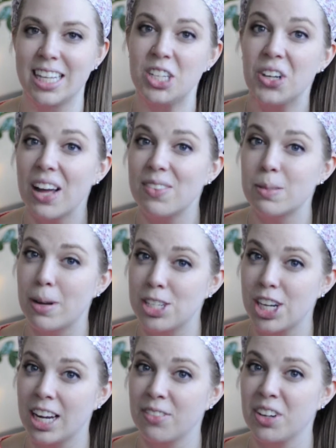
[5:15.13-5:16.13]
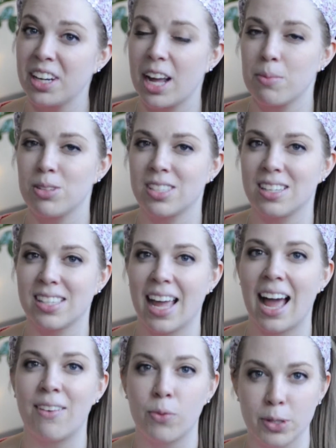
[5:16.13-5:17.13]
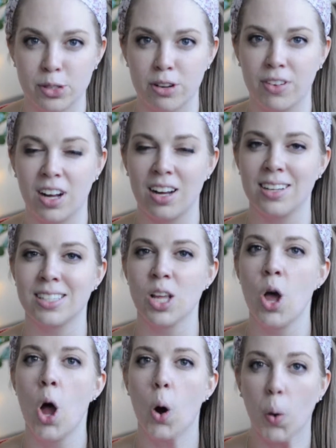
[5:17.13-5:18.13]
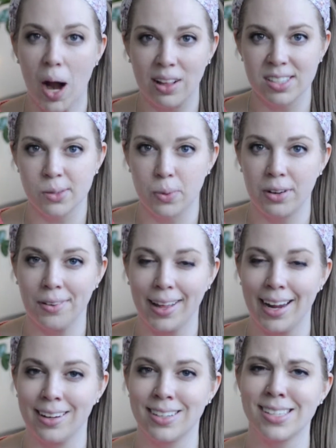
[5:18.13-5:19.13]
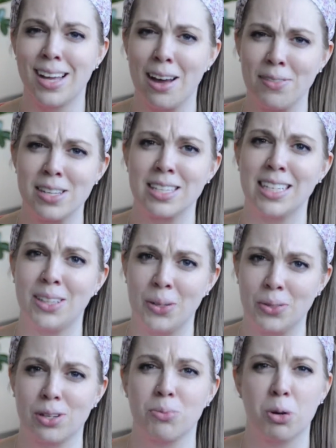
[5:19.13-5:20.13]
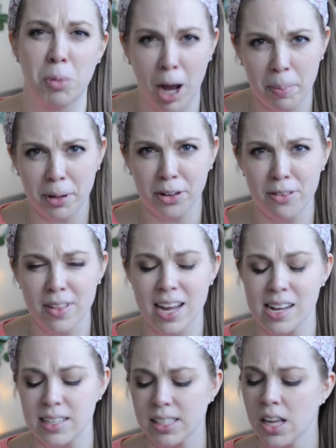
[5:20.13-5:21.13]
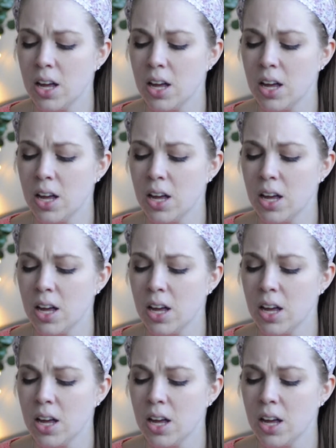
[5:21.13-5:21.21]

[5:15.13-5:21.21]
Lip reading: They don't have as much Anne of Green Gables as they have Wizard of Oz or Alice in Wonderland, because obviously those are more popular things.